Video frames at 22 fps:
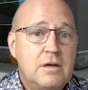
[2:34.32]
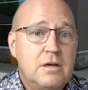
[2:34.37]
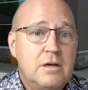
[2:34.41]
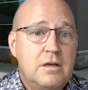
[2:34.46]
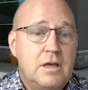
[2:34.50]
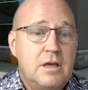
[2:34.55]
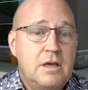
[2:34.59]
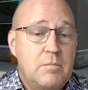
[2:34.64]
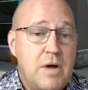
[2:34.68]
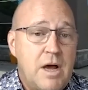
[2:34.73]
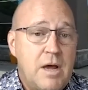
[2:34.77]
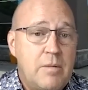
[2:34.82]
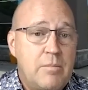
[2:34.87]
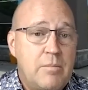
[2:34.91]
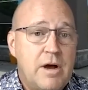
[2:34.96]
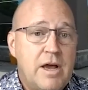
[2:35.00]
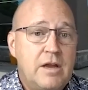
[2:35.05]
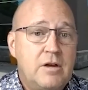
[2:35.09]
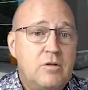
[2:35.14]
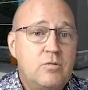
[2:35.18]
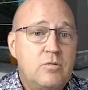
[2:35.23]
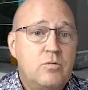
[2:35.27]
in my
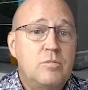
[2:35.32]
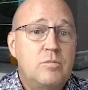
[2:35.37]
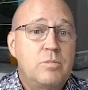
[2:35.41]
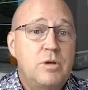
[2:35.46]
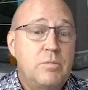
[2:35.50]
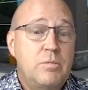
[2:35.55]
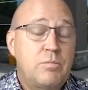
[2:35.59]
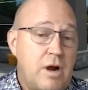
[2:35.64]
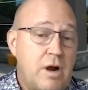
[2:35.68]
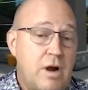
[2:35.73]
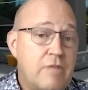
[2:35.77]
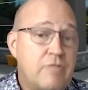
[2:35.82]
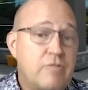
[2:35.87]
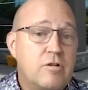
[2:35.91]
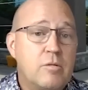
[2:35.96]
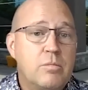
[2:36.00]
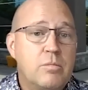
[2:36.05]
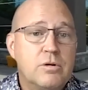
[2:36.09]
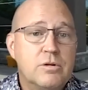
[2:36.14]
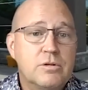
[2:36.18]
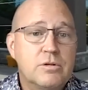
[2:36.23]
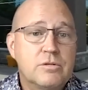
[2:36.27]
mind, would be
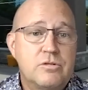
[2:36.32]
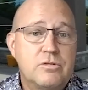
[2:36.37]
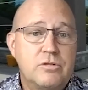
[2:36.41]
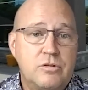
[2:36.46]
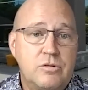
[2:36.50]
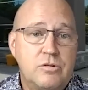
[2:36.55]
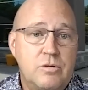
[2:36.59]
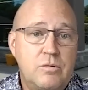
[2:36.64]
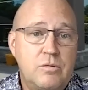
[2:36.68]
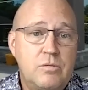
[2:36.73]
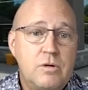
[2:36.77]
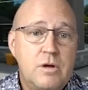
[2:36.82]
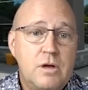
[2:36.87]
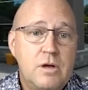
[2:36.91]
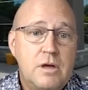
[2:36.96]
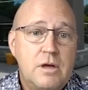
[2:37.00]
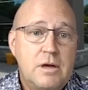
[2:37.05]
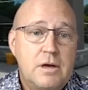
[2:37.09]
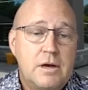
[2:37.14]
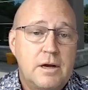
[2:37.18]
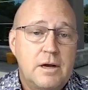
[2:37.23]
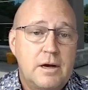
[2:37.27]
preferable to
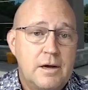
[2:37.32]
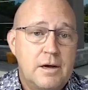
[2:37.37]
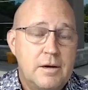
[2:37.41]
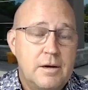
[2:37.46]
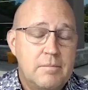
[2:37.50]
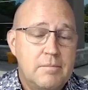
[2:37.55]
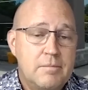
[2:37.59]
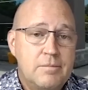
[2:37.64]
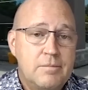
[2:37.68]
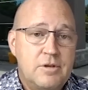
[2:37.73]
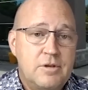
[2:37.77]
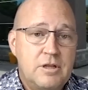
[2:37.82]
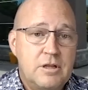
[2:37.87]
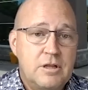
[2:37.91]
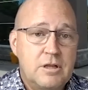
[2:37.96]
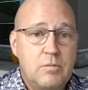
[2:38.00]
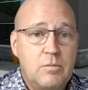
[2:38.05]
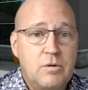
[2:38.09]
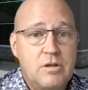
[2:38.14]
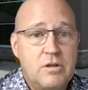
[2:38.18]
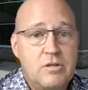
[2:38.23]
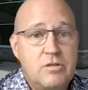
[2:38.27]

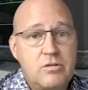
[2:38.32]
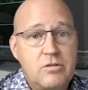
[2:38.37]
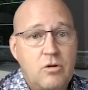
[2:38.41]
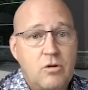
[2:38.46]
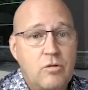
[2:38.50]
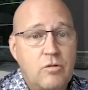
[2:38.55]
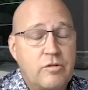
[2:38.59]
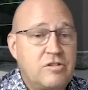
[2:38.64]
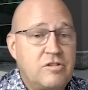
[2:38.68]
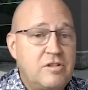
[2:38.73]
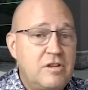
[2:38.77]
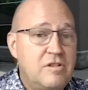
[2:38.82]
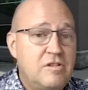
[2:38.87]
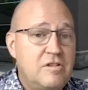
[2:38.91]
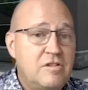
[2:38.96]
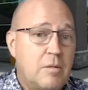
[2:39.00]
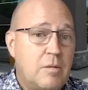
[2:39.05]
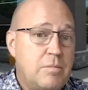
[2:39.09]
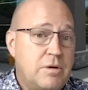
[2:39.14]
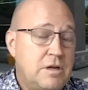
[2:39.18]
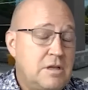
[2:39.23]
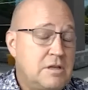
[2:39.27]
dealing with overseas
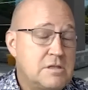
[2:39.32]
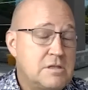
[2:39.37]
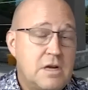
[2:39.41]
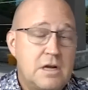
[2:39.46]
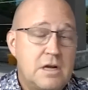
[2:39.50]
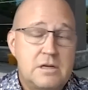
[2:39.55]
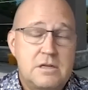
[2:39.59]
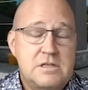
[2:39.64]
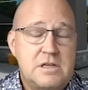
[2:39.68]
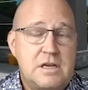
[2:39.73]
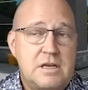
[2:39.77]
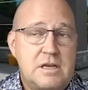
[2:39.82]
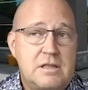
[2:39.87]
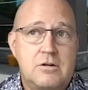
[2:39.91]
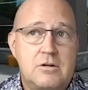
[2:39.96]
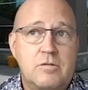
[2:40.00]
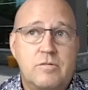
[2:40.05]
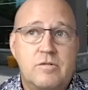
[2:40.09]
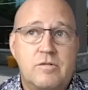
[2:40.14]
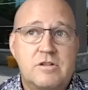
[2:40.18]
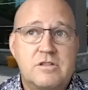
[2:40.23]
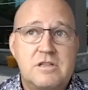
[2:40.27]
companies. Not to say that
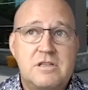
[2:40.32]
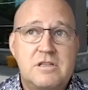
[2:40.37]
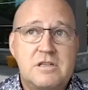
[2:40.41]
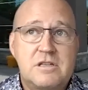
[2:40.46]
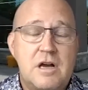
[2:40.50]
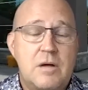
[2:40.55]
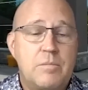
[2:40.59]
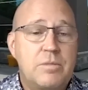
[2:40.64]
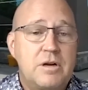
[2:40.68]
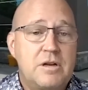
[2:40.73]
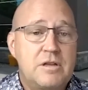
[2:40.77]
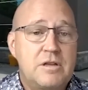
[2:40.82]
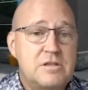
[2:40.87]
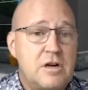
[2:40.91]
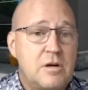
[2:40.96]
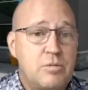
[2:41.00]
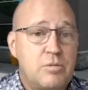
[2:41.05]
overseas companies aren't